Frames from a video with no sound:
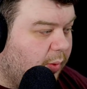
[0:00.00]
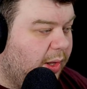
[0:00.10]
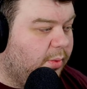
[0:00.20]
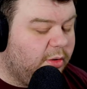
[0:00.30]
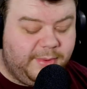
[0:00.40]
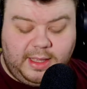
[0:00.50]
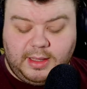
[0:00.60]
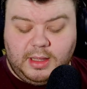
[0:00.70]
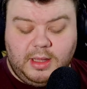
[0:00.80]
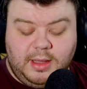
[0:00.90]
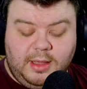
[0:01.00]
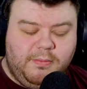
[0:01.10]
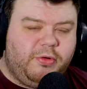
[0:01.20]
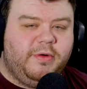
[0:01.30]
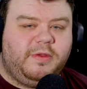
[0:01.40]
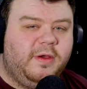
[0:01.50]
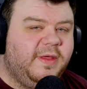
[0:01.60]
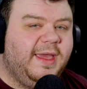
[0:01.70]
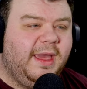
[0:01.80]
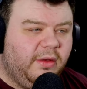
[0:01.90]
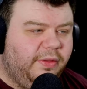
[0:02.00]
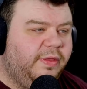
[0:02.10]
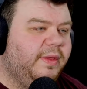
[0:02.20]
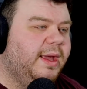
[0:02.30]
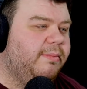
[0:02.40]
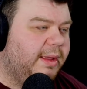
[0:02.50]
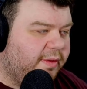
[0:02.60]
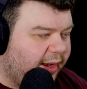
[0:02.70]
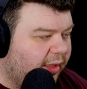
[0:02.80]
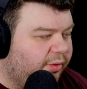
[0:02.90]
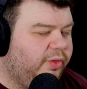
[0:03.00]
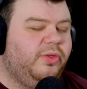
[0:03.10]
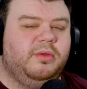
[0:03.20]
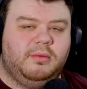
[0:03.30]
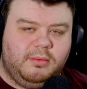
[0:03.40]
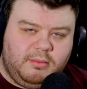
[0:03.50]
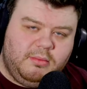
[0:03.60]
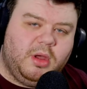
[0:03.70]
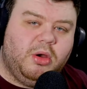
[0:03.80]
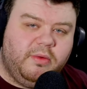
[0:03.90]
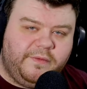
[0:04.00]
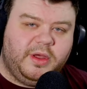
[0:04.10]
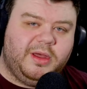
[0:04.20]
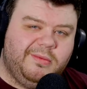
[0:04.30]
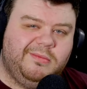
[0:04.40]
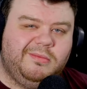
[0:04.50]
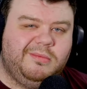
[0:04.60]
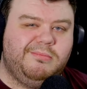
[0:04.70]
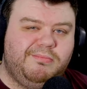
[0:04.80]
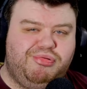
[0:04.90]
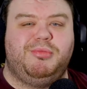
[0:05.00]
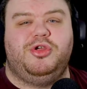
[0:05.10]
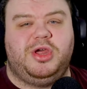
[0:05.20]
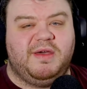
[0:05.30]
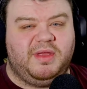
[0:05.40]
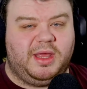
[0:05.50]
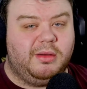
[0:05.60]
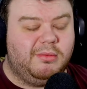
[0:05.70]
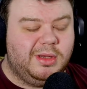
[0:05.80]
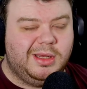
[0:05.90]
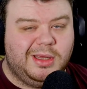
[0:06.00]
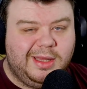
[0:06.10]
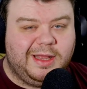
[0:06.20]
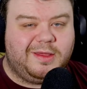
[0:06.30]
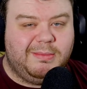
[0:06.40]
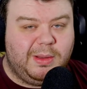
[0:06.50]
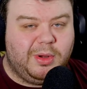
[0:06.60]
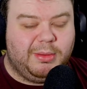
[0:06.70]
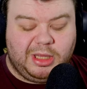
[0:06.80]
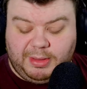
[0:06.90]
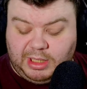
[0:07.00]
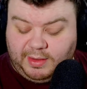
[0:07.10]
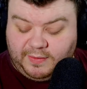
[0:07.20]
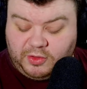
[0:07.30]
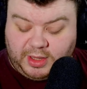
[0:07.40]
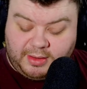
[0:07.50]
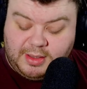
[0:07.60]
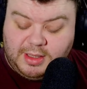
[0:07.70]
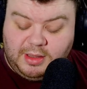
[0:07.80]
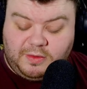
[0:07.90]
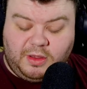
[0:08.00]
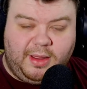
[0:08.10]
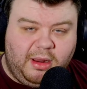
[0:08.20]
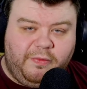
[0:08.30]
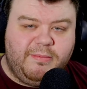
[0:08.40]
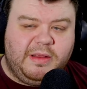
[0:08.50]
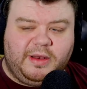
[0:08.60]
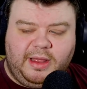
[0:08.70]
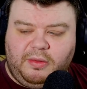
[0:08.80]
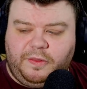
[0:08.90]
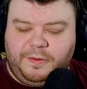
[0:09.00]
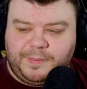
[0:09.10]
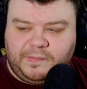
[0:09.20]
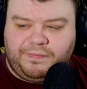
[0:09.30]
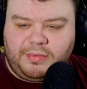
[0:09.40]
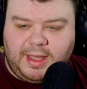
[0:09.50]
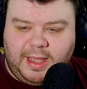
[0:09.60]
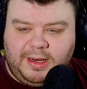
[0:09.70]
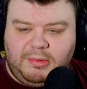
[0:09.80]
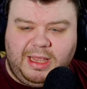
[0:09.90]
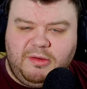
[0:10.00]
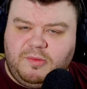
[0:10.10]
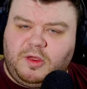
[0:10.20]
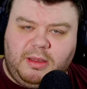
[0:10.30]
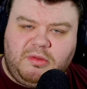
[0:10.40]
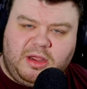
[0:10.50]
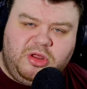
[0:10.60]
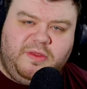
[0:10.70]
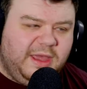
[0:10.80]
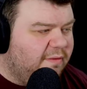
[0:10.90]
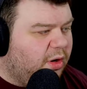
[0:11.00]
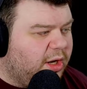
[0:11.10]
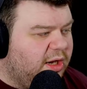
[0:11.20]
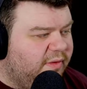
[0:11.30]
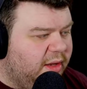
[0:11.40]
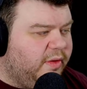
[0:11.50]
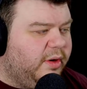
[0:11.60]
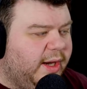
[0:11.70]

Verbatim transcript: We will be prioritizing health and mental health over publishing a video. That's going to be what I'm going to be doing this year. So health and mental health. And might give me some time to actually think of what kind of video to